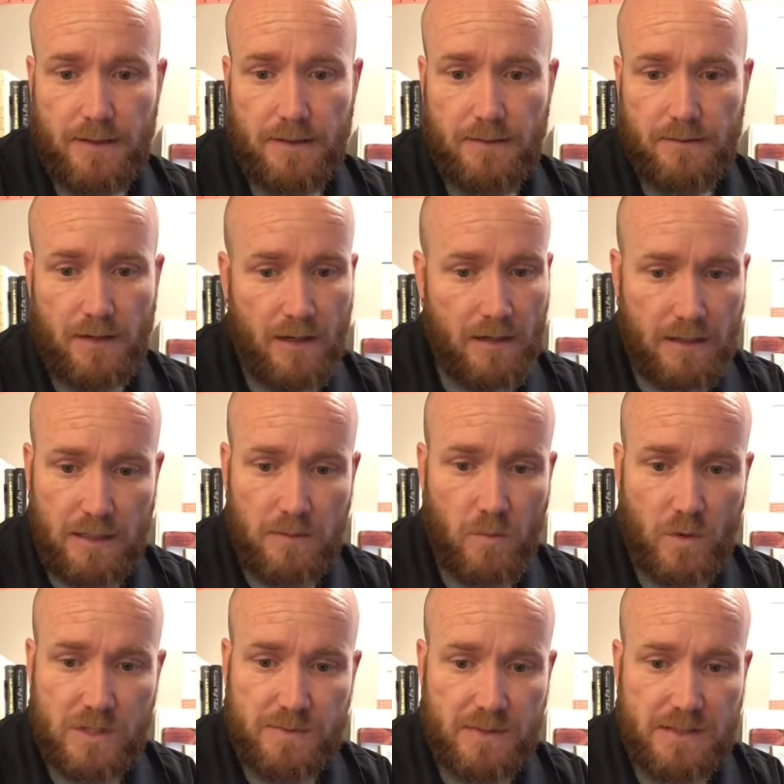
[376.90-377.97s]
not any more
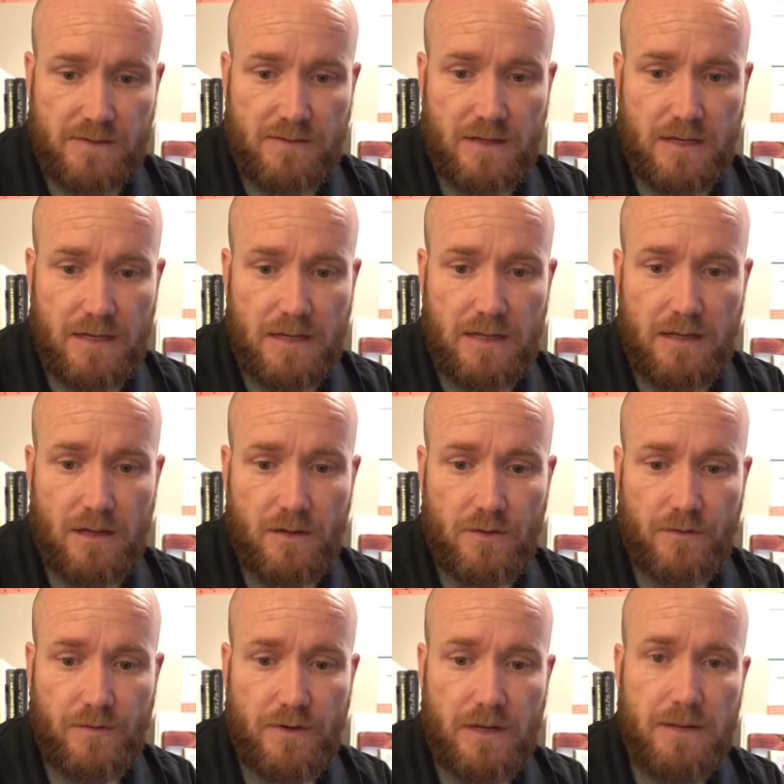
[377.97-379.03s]
expensive than any other
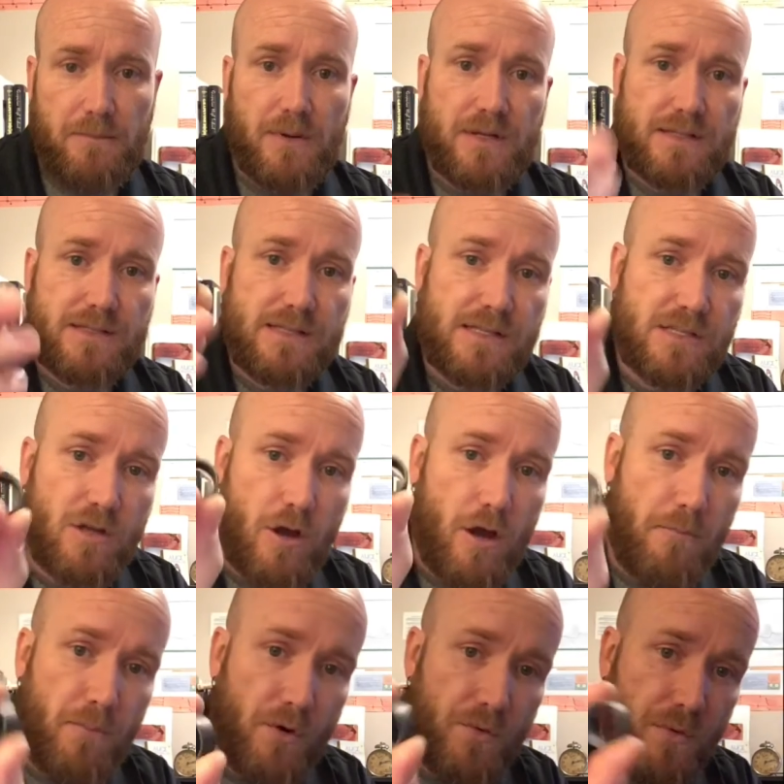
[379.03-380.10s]
fitting, but it's this
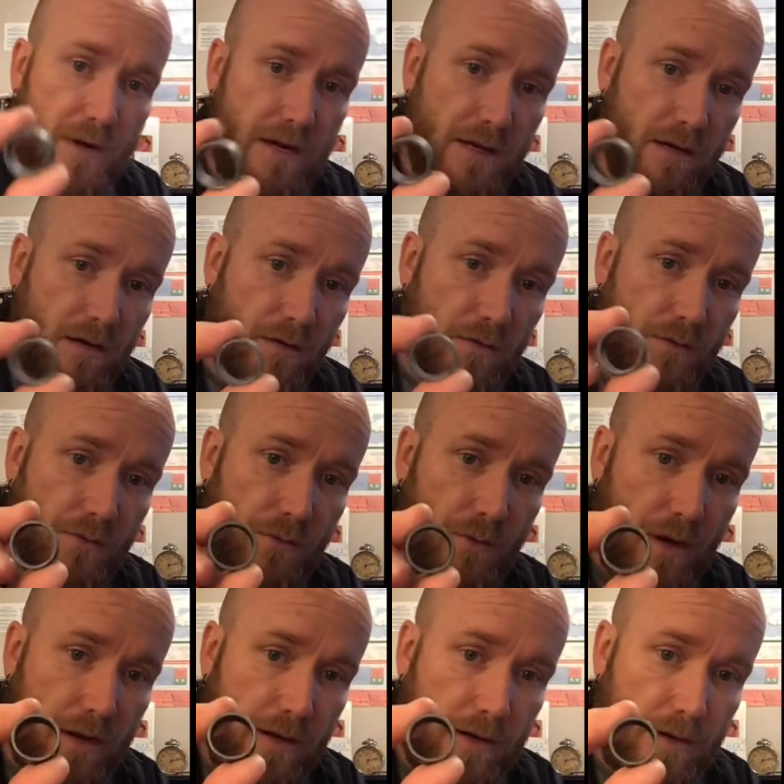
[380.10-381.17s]
copper ring
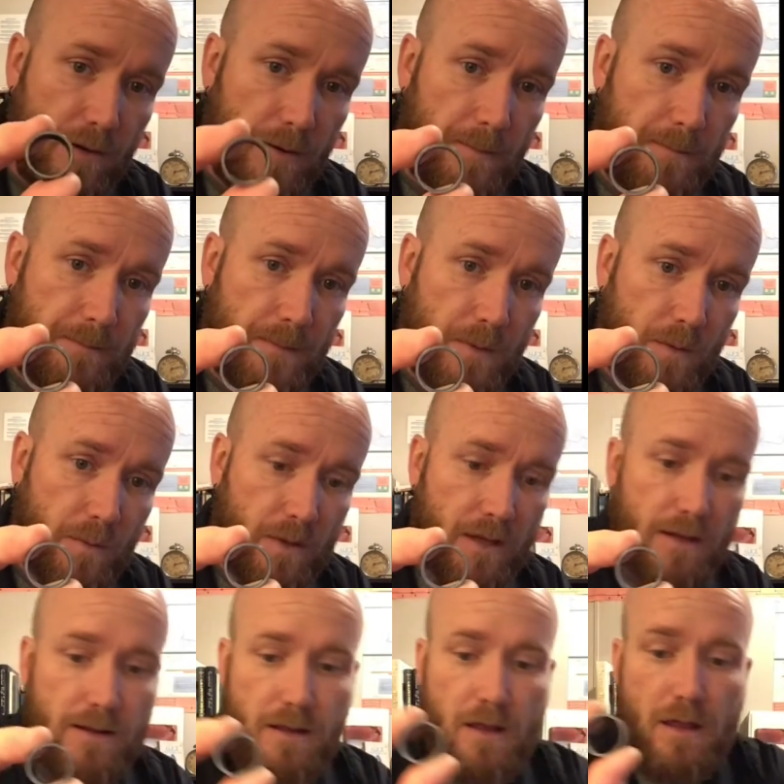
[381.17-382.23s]
right here,
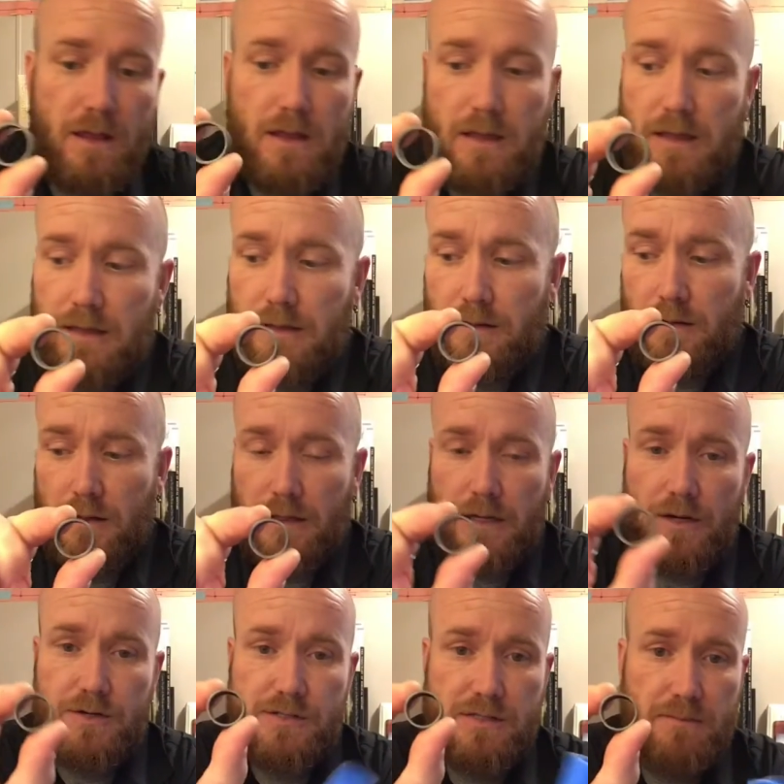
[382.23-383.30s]
okay? And look,
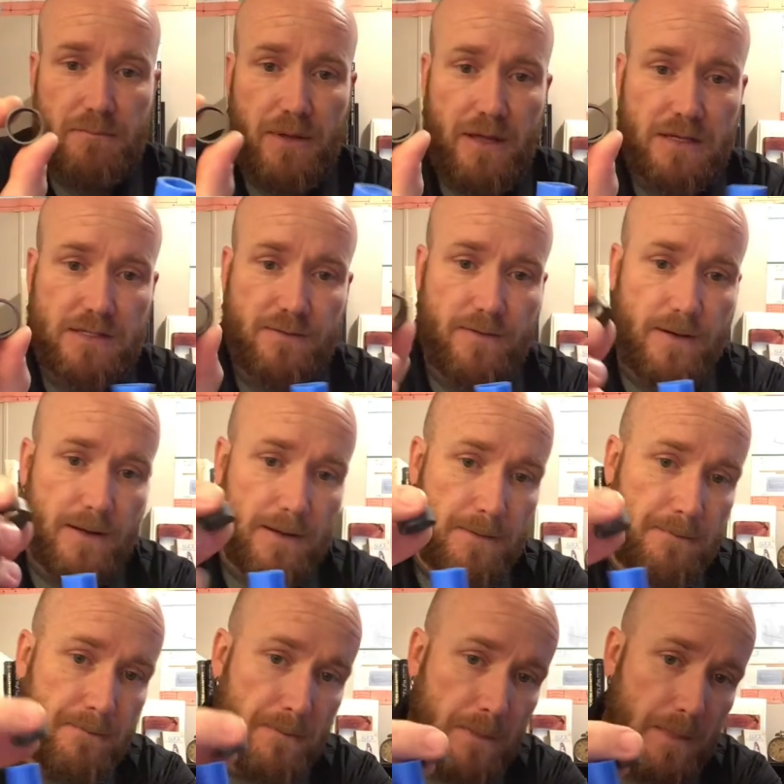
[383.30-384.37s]
here's the PEX fitting.
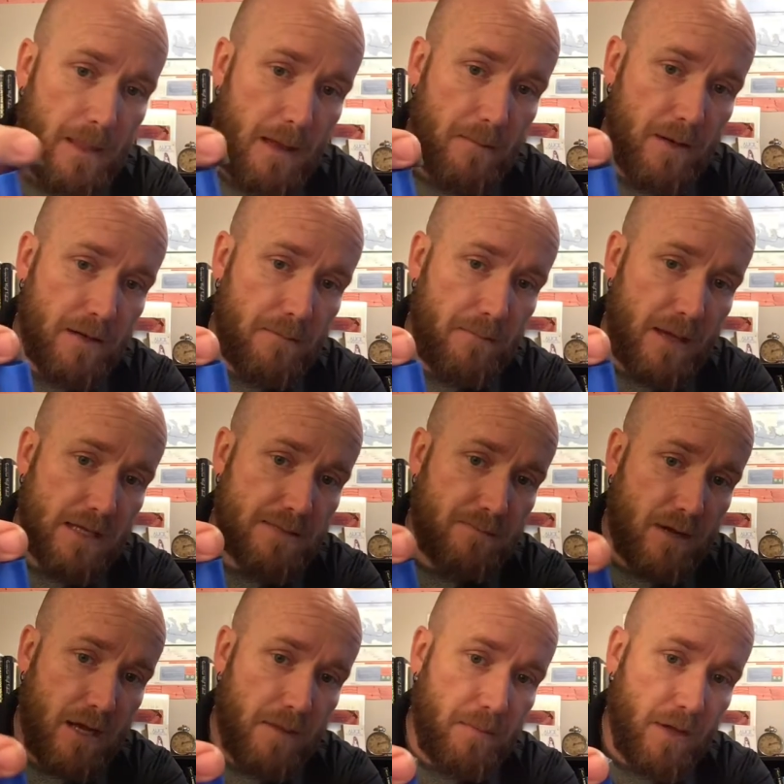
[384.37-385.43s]
I mean, the PEX
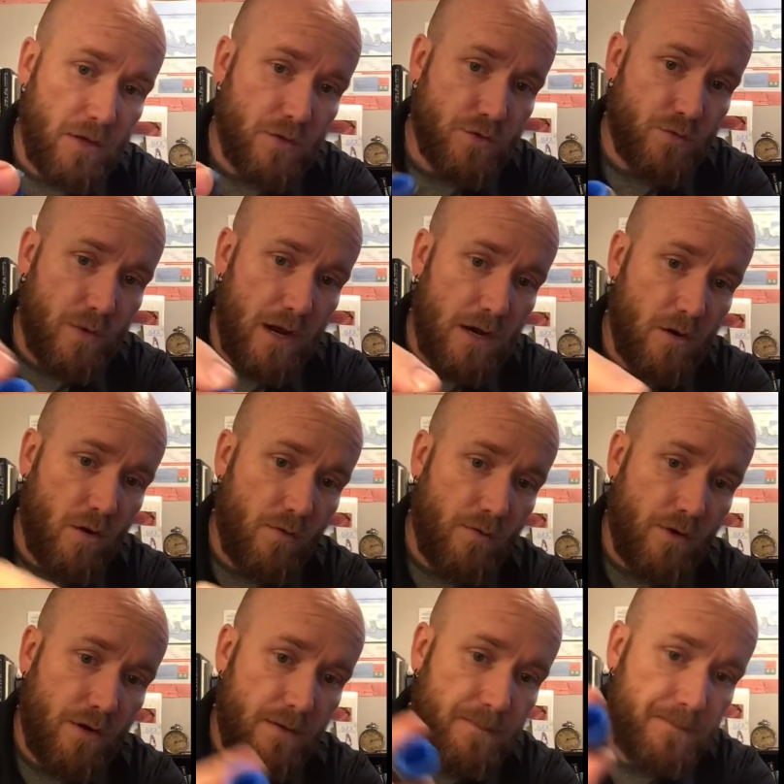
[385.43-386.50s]
pipe, it goes right
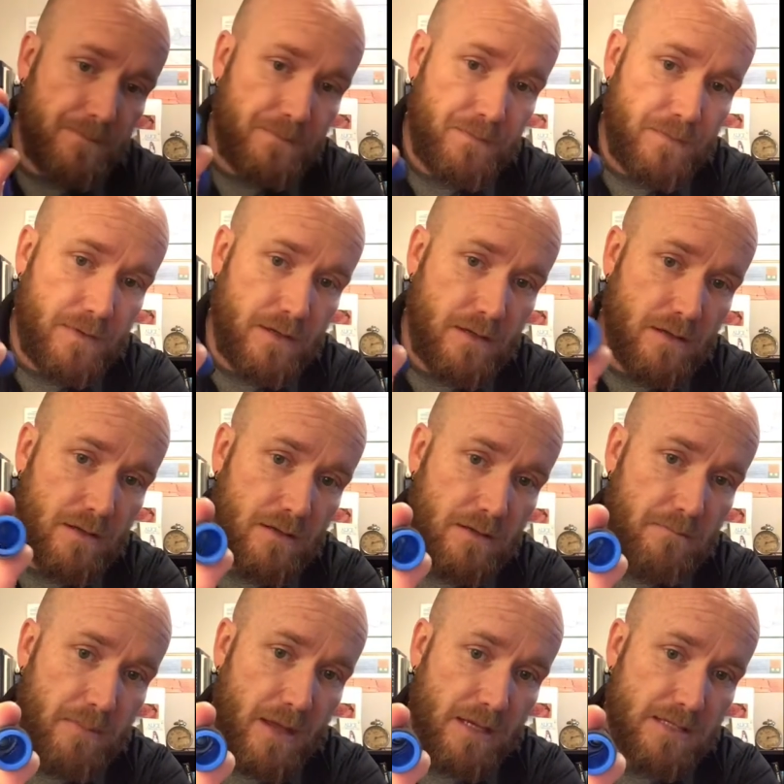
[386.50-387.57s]
over the
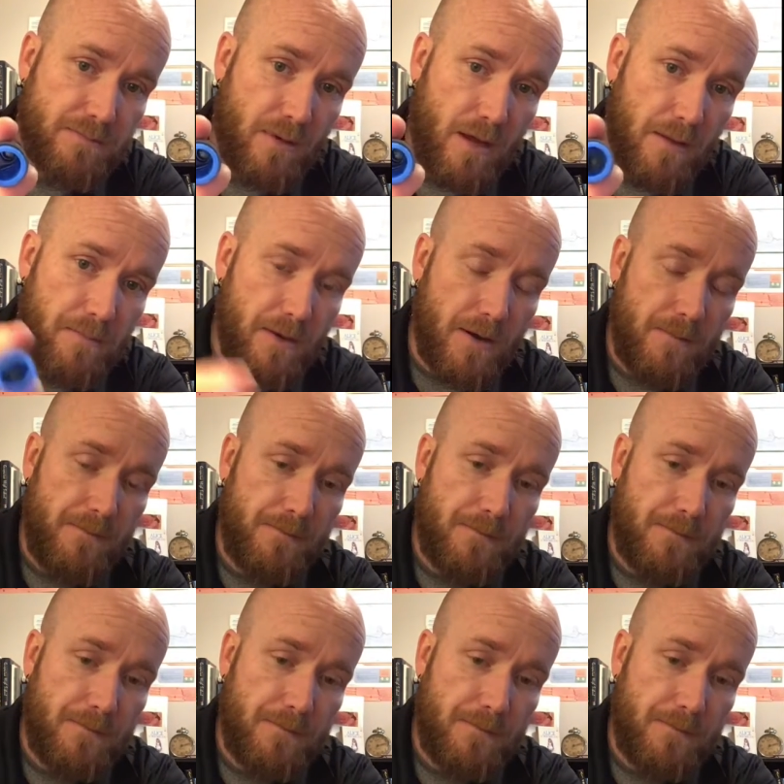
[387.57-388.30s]
PEX pipe here.